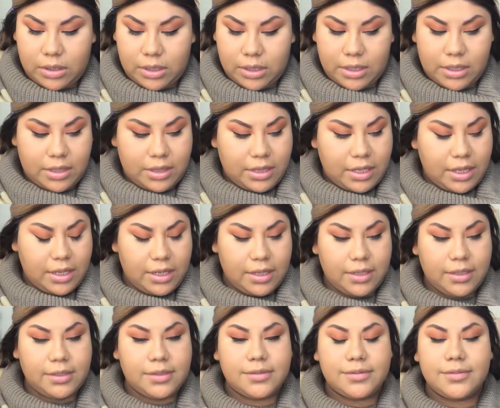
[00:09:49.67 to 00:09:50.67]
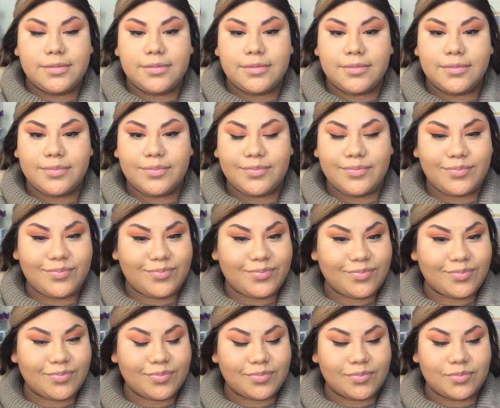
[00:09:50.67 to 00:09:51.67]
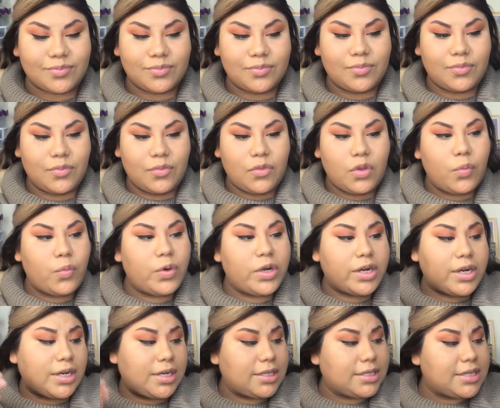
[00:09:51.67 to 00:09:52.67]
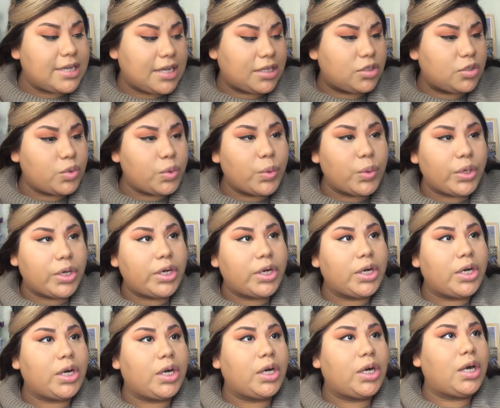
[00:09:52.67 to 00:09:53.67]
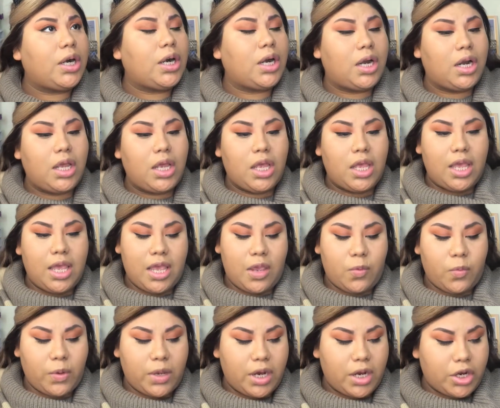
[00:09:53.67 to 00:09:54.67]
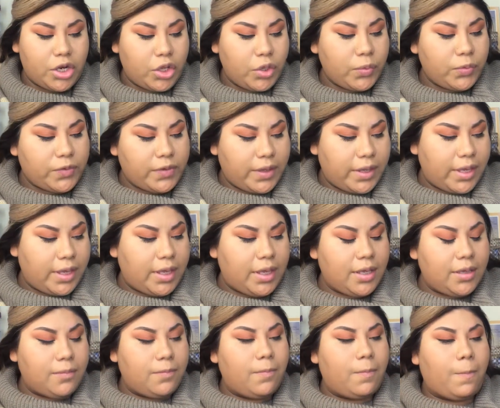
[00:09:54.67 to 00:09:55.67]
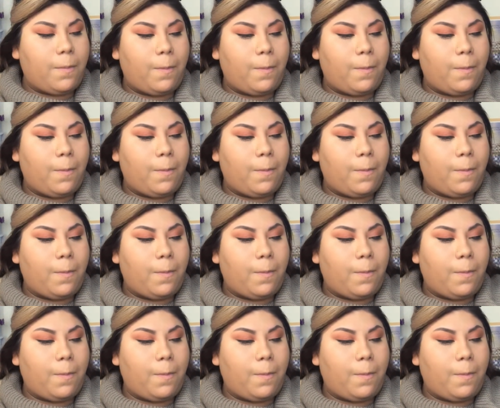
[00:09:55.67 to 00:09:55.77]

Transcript: and then we're gonna contour, and we are using